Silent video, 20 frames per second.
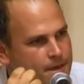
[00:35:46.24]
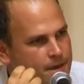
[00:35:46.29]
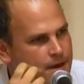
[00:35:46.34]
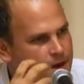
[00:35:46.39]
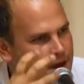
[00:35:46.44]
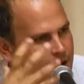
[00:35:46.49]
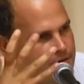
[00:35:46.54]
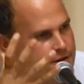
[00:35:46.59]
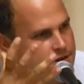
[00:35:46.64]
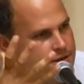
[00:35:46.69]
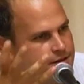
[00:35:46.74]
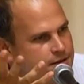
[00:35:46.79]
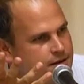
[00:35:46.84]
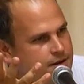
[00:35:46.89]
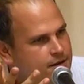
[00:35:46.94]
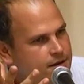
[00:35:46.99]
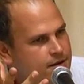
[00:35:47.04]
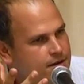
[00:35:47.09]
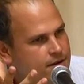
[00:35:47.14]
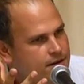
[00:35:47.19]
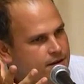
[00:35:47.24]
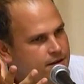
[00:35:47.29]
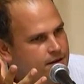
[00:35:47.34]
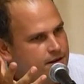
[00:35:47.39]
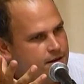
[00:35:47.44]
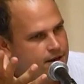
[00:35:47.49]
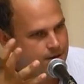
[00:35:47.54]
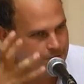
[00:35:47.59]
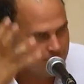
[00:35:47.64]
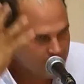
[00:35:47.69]
heresy?"
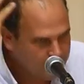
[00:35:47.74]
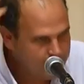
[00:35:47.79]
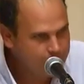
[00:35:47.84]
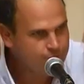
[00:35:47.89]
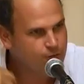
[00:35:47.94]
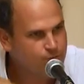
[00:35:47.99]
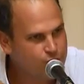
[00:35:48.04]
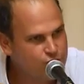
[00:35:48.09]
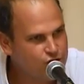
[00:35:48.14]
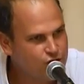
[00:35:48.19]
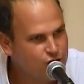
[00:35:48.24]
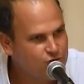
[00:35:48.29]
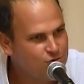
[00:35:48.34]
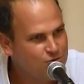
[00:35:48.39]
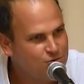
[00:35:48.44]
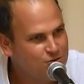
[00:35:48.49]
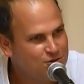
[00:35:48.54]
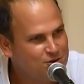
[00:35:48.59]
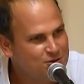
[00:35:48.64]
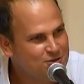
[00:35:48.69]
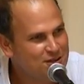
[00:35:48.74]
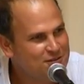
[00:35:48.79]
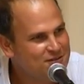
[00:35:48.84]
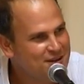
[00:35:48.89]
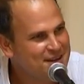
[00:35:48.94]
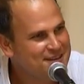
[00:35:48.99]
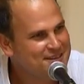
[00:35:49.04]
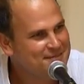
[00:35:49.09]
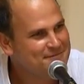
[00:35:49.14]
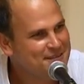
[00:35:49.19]
He was like, "From Jew, Yudah
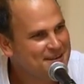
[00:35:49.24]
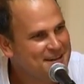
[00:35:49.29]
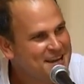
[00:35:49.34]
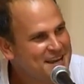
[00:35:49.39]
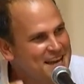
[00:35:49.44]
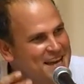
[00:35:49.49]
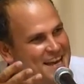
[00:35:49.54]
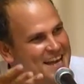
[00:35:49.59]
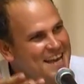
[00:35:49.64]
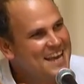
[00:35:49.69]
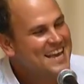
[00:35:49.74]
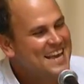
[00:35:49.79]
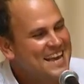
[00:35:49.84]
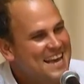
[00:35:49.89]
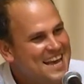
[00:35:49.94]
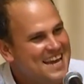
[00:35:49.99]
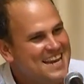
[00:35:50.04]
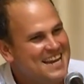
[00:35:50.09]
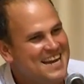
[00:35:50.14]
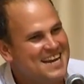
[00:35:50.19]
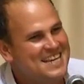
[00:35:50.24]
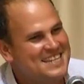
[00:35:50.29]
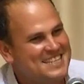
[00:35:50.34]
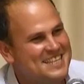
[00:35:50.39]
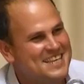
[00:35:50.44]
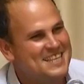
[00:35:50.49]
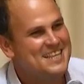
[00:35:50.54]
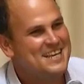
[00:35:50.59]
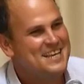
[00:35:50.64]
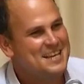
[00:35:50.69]
Vaxman." And he
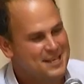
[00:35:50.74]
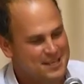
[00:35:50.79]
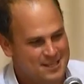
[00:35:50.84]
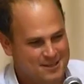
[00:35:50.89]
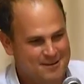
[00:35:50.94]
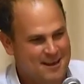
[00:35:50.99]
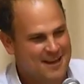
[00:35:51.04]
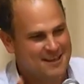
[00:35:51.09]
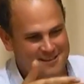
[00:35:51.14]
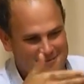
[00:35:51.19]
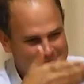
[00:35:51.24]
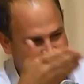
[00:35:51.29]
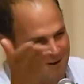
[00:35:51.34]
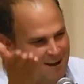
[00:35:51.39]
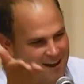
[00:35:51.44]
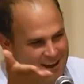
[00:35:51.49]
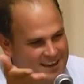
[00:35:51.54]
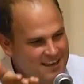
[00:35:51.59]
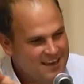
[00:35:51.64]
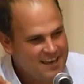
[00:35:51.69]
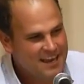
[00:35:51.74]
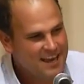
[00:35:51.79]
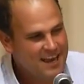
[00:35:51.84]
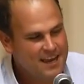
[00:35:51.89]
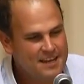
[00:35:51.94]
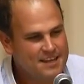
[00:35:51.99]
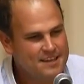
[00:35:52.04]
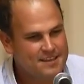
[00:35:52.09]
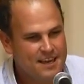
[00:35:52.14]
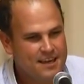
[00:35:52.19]
asked why?
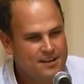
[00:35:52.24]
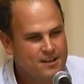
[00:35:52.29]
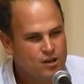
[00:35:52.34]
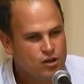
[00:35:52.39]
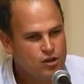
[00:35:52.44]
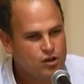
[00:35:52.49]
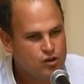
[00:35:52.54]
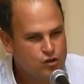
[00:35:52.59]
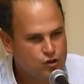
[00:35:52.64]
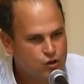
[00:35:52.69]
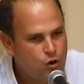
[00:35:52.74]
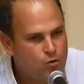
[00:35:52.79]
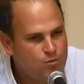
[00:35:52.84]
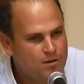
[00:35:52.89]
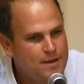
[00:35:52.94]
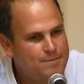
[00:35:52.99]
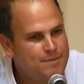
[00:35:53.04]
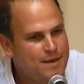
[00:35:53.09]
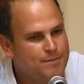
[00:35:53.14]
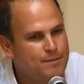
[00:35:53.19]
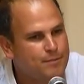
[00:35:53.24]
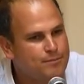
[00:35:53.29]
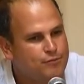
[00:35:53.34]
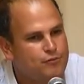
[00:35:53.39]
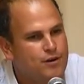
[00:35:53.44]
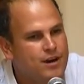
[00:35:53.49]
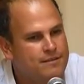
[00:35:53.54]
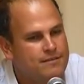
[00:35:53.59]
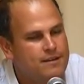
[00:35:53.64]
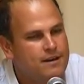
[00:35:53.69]
And he said, "So many people
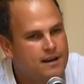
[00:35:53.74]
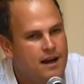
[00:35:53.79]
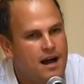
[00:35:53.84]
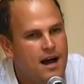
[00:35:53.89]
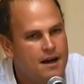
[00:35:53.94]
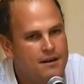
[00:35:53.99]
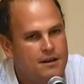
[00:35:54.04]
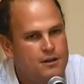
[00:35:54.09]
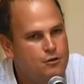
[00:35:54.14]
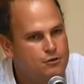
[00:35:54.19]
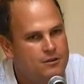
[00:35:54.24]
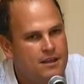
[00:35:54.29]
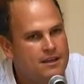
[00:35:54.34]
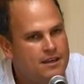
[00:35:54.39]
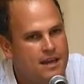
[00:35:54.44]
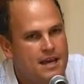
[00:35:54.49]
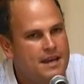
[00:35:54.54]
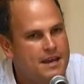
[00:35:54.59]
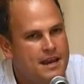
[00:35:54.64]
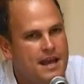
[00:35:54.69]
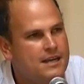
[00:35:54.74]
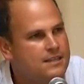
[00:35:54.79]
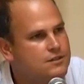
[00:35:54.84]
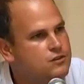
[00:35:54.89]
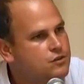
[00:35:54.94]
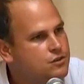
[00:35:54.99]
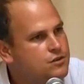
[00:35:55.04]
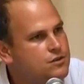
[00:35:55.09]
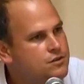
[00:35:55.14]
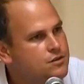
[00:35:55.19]
prayed to God and you didn't get an
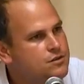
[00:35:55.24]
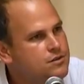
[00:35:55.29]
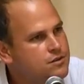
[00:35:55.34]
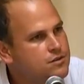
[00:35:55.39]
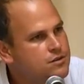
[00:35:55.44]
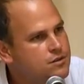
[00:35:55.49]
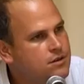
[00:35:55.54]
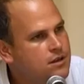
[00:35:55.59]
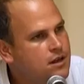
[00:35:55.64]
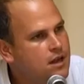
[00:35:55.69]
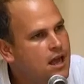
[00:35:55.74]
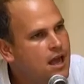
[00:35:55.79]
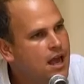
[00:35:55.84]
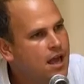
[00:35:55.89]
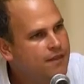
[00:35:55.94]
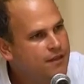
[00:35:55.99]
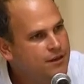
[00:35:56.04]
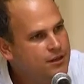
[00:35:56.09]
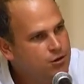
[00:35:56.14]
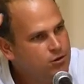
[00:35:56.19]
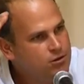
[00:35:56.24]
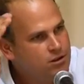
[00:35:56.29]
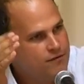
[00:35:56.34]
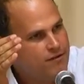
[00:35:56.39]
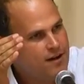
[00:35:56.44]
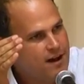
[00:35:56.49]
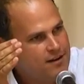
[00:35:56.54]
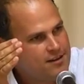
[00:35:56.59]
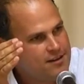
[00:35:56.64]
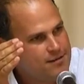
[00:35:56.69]
answer." And then Yudah
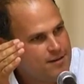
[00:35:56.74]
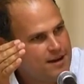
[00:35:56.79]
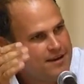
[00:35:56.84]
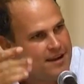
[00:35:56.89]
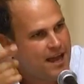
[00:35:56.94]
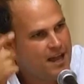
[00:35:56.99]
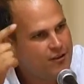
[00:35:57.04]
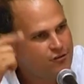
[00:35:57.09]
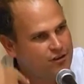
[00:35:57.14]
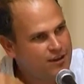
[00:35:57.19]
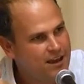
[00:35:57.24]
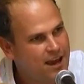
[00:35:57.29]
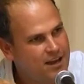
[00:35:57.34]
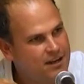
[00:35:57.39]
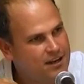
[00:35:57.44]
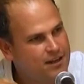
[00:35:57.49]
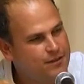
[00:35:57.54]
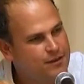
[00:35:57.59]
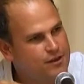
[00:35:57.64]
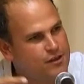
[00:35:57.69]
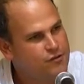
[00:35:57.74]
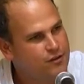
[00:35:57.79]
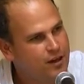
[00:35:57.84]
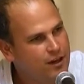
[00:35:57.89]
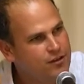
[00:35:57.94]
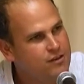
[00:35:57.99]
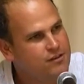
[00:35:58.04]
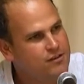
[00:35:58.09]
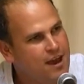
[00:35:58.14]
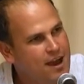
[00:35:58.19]
Vaxman educating the
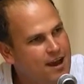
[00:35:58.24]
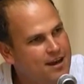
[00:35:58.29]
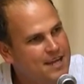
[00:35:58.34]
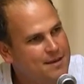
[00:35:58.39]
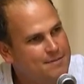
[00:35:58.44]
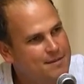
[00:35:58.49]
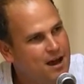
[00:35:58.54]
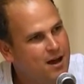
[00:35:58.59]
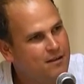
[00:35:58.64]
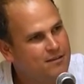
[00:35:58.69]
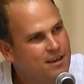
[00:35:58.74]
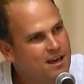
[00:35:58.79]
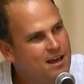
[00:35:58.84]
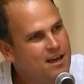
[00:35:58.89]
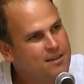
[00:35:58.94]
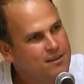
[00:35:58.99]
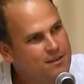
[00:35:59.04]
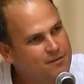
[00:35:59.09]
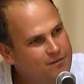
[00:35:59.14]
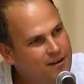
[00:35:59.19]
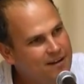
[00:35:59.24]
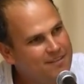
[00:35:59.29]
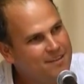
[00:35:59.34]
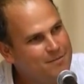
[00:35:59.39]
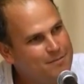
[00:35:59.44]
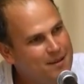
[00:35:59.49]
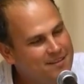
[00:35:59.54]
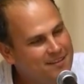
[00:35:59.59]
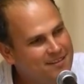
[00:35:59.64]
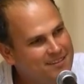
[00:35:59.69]
Israeli society about the
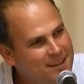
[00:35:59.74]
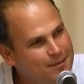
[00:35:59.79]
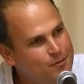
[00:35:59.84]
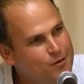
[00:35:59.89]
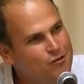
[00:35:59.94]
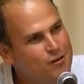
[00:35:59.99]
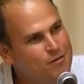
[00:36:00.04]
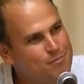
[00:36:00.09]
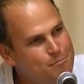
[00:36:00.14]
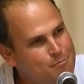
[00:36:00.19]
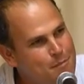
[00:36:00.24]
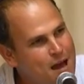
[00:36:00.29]
fundamental difference between